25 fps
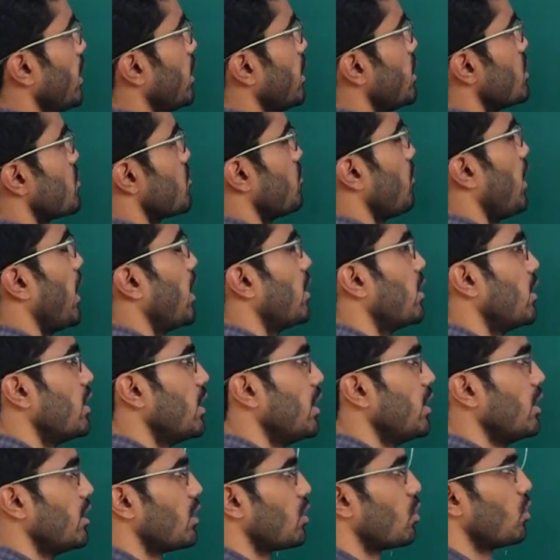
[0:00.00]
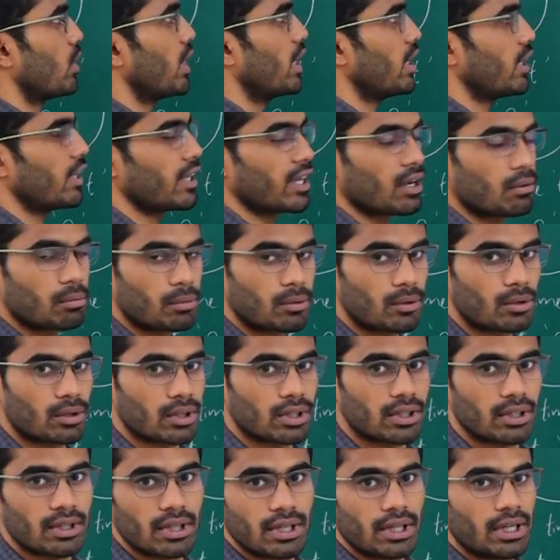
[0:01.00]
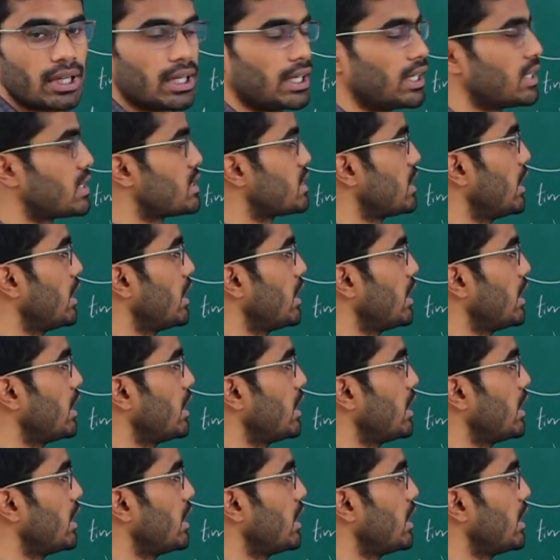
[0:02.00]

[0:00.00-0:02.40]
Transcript: it is finally rotating about its